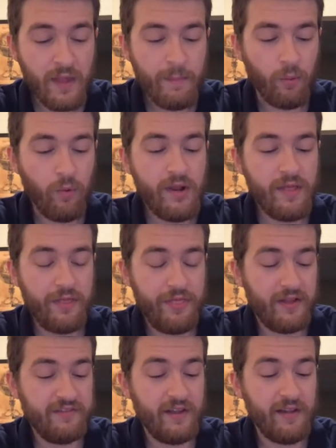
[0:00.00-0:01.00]
But one of the
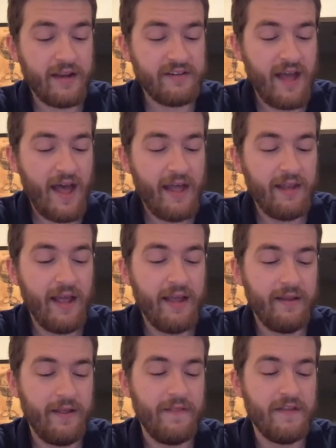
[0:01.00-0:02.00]
things I'd like to
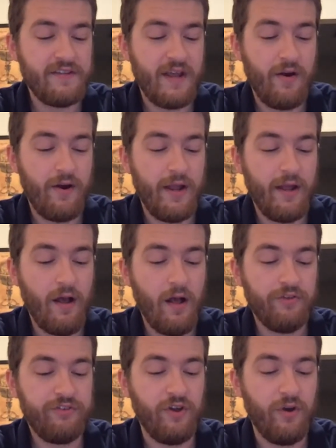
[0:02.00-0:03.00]
highlight in this area
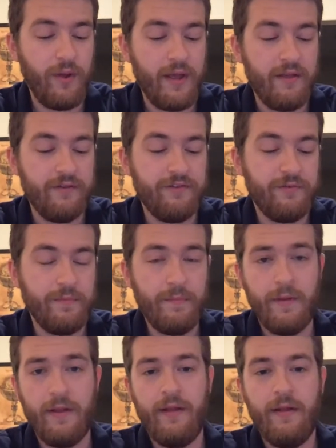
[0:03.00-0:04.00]
also is
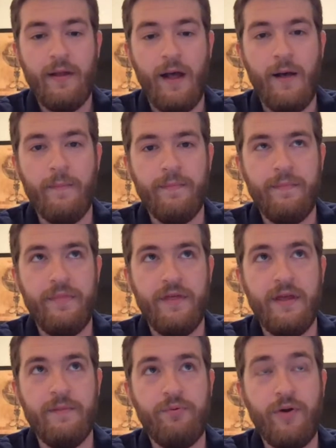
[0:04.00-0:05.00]
um,
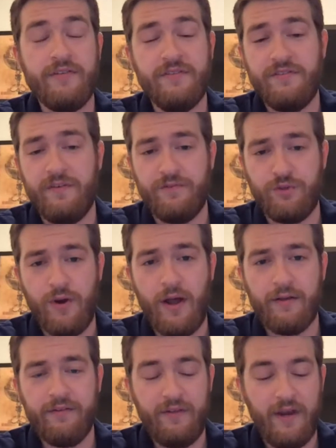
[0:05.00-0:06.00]
the presence of
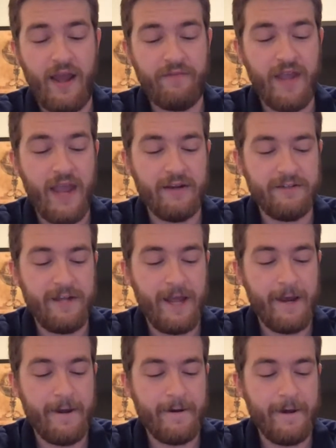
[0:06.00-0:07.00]
drugs in
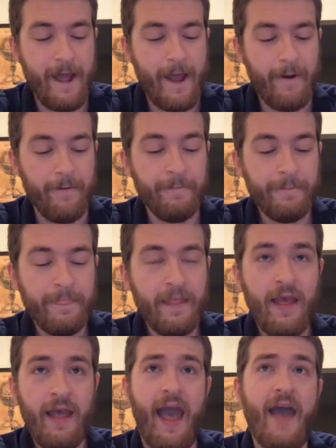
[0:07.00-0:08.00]
Afghanistan. Now,
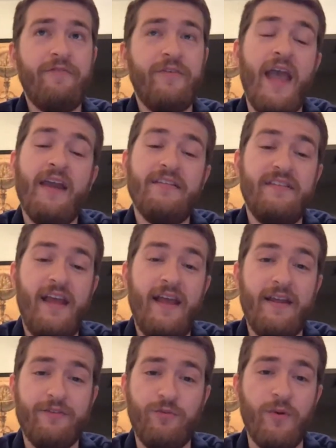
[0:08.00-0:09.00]

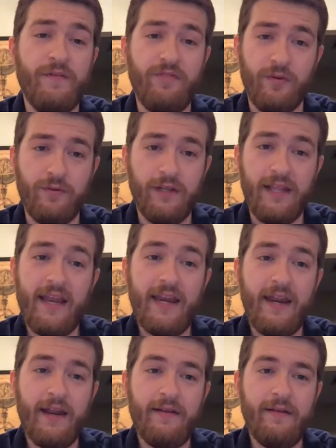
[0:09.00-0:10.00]
Afghanistan is one of the
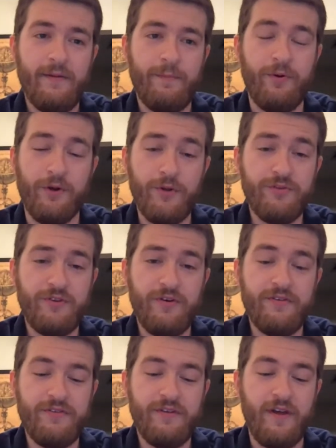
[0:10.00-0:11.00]
leading
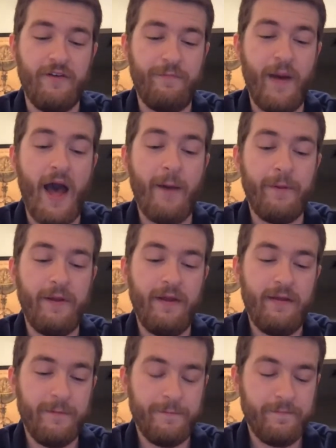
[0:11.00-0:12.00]
producers of
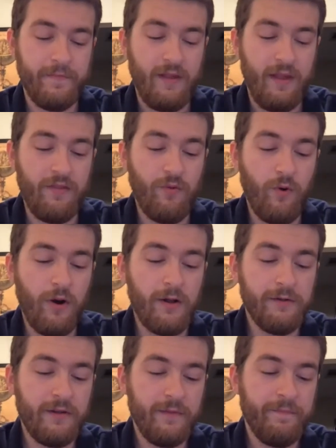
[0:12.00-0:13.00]
poppy in the
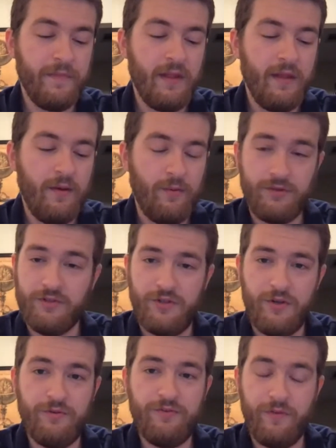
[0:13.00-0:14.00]
world, which is
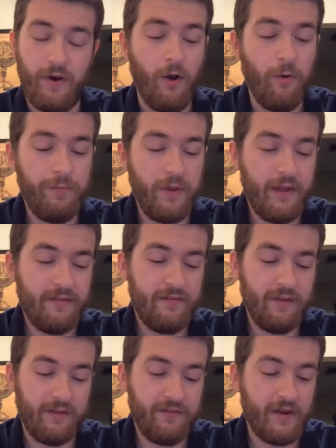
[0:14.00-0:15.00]
used for
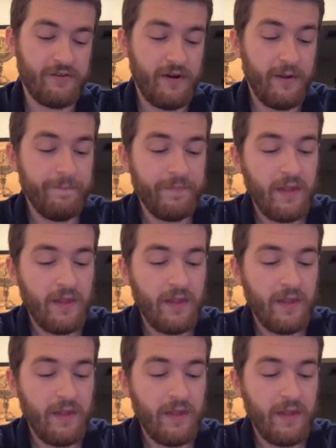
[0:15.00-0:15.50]
opiates, etc.